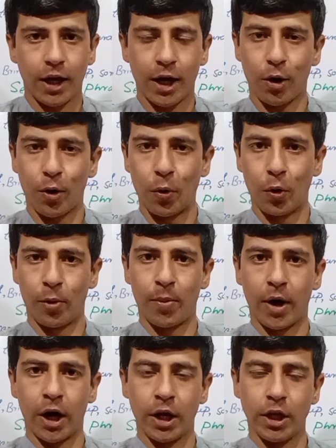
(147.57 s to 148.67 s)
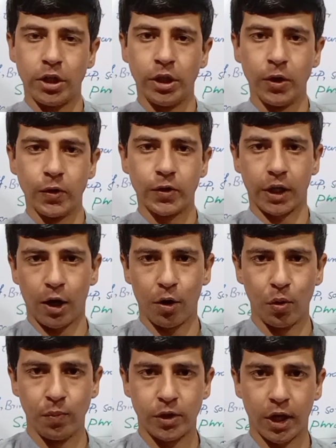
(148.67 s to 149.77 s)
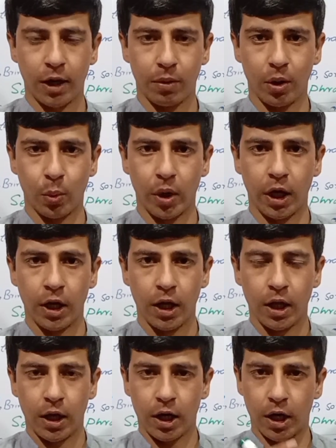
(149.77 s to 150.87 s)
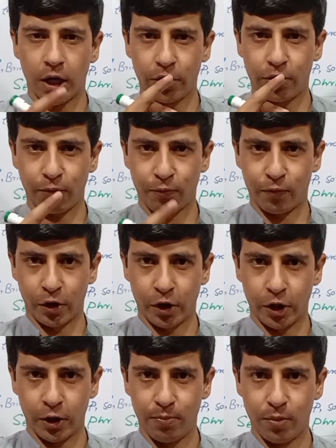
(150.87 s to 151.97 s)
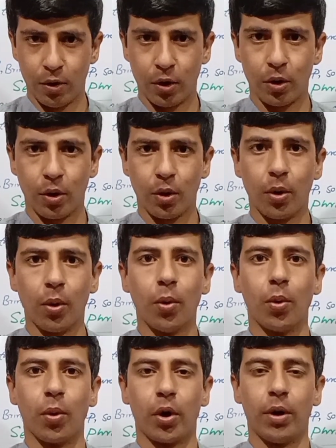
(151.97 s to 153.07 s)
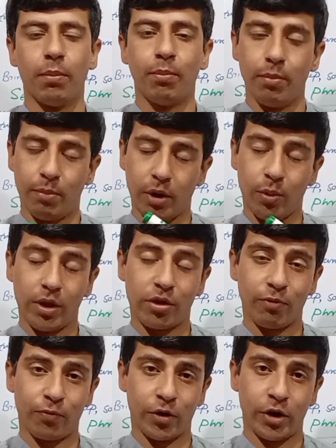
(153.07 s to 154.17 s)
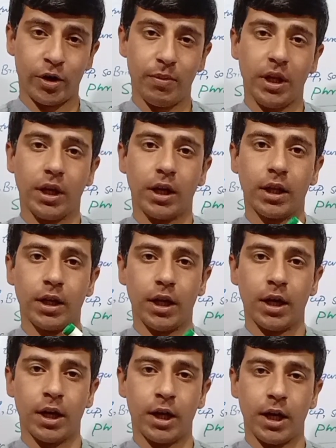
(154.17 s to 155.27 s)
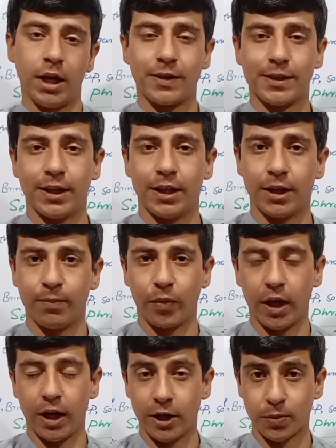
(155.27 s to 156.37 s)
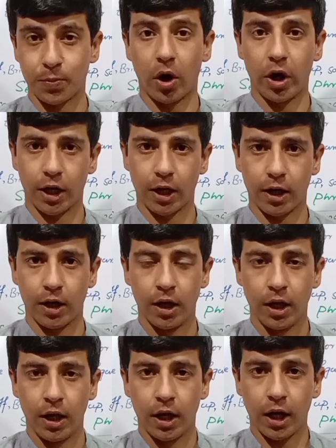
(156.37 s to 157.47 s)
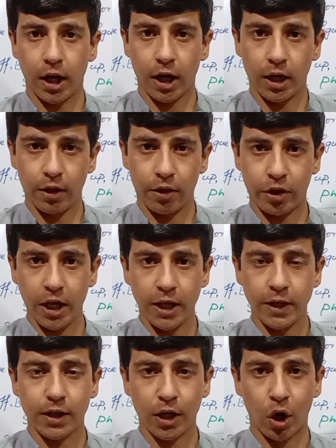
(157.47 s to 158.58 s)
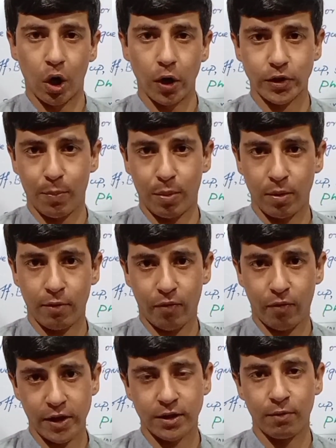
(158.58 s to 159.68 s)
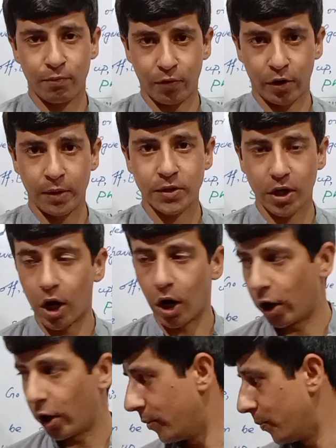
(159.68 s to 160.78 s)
or by using an object between the verb or between the verb and its particle. And these non-separable phrasal verbs are